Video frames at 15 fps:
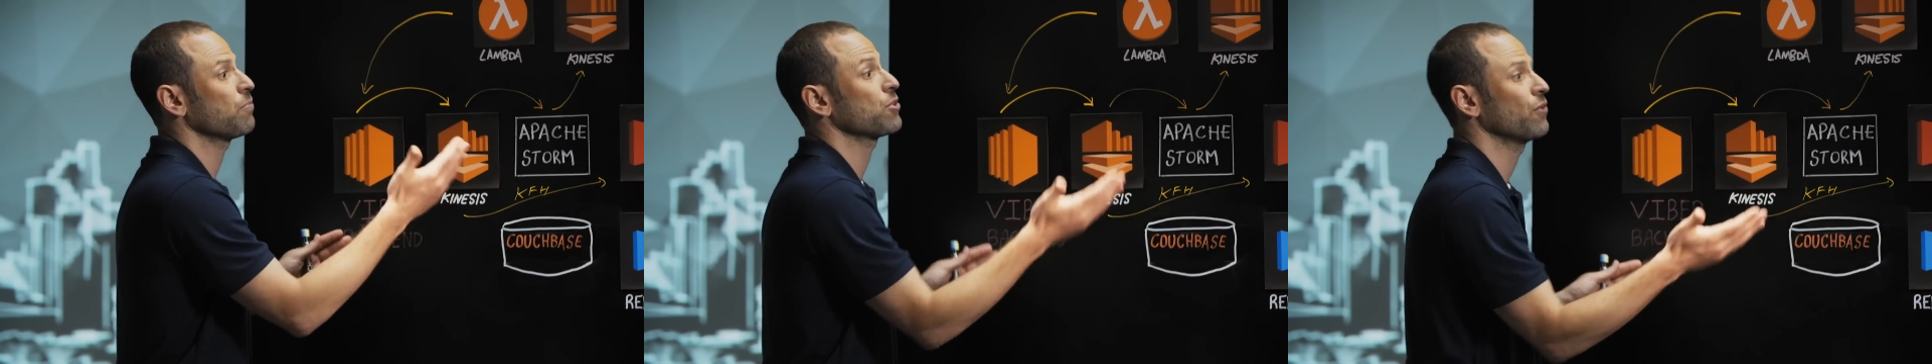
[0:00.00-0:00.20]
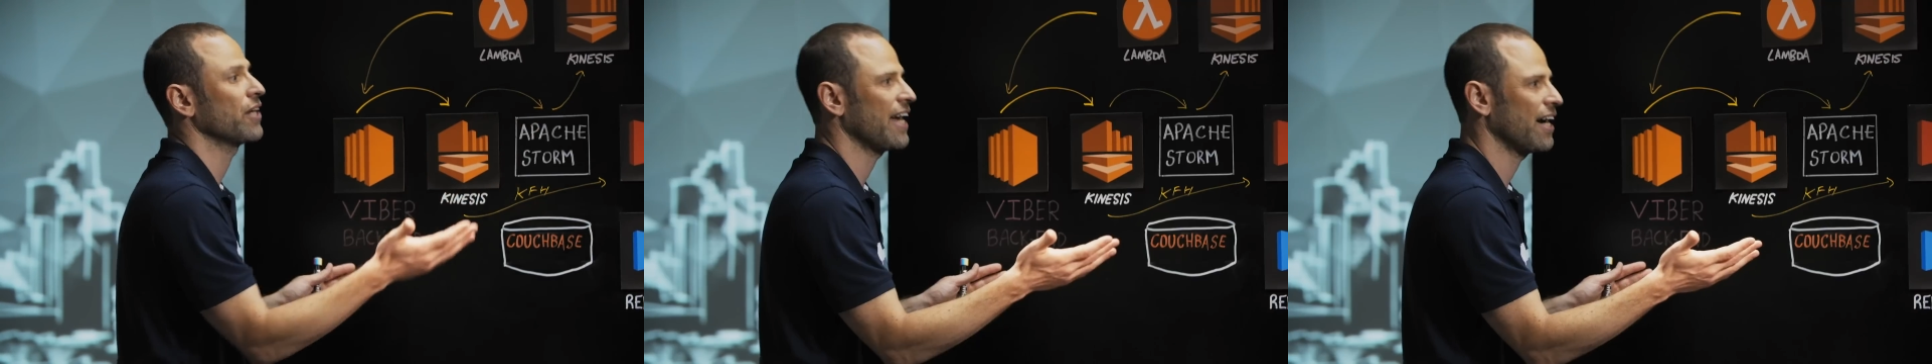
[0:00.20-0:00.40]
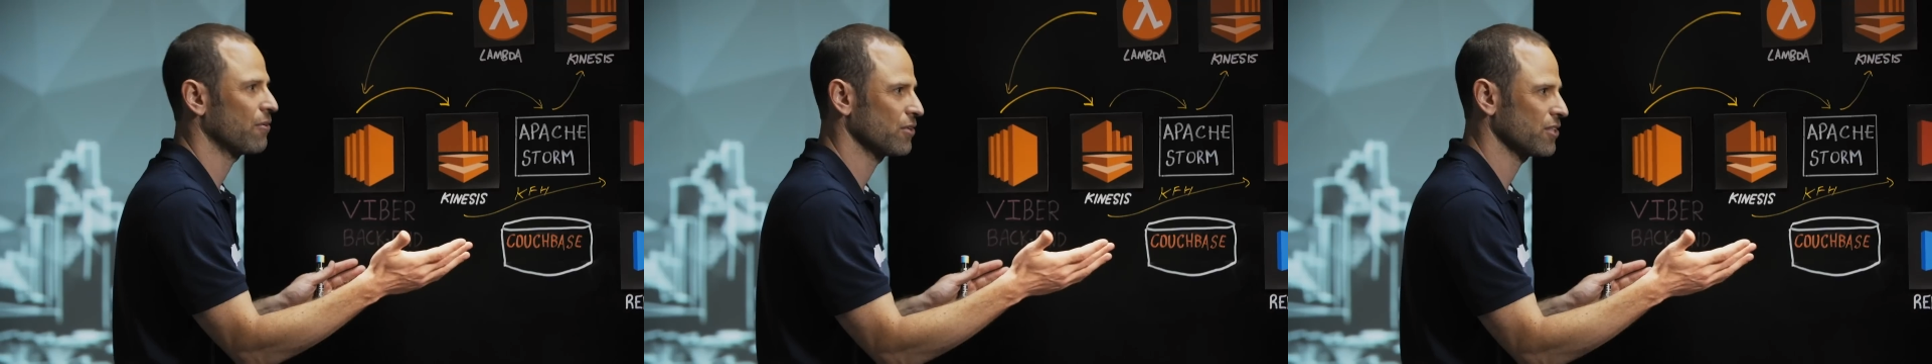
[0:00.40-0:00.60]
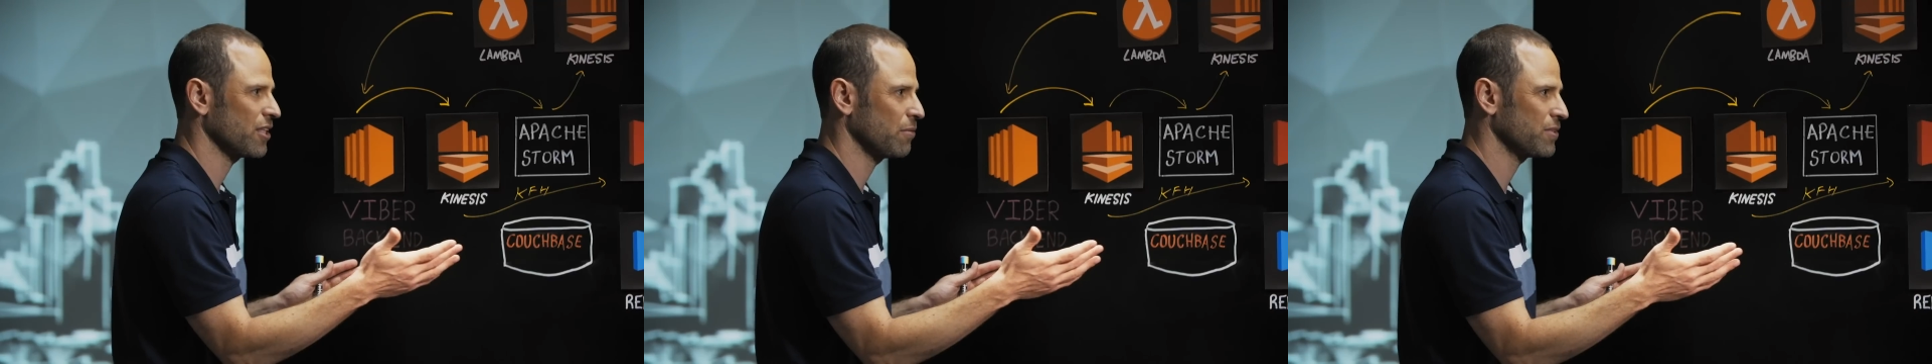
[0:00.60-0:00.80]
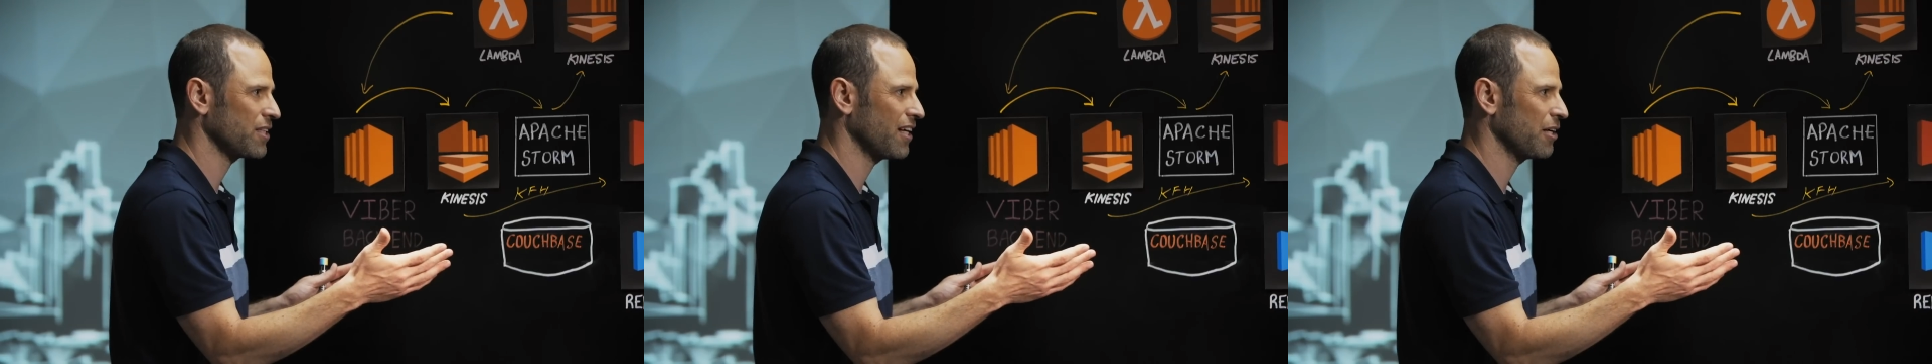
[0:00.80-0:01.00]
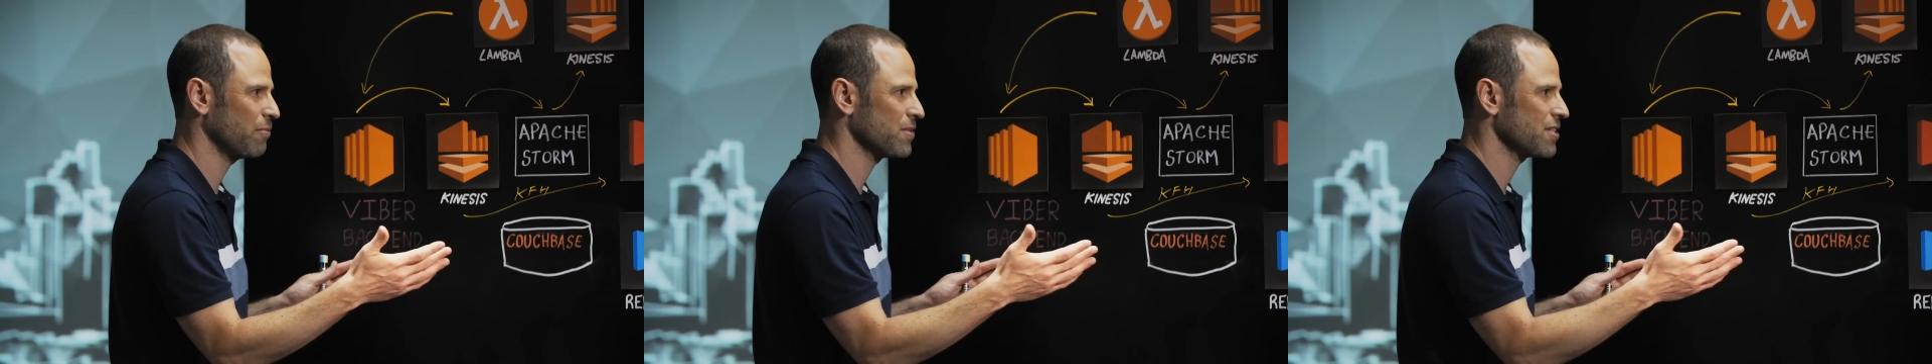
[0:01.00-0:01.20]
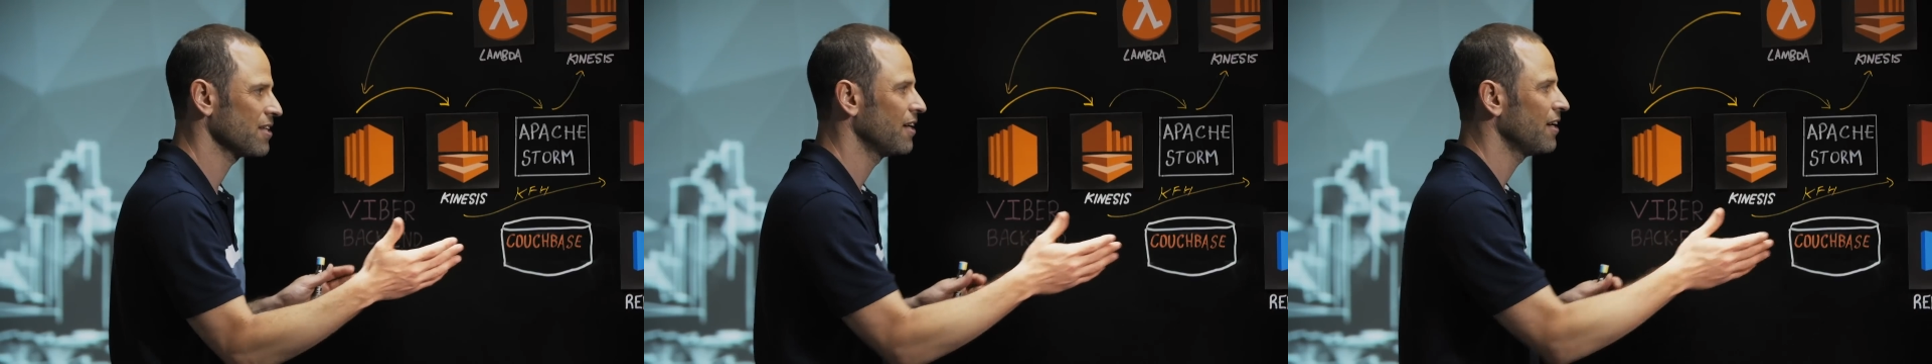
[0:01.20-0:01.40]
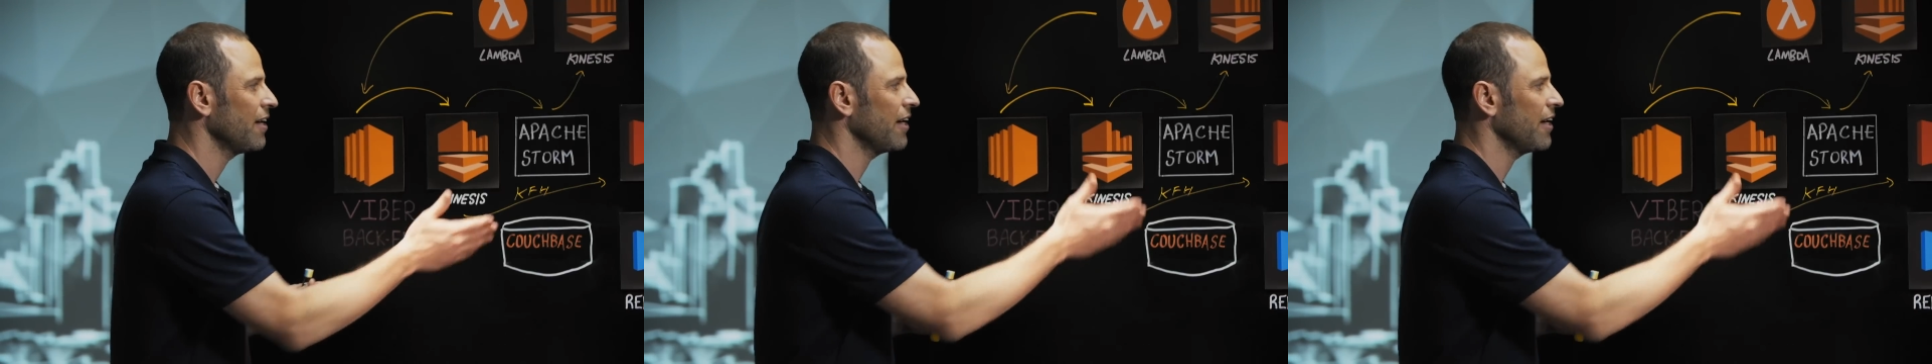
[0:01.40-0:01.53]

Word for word: up to an hour sometimes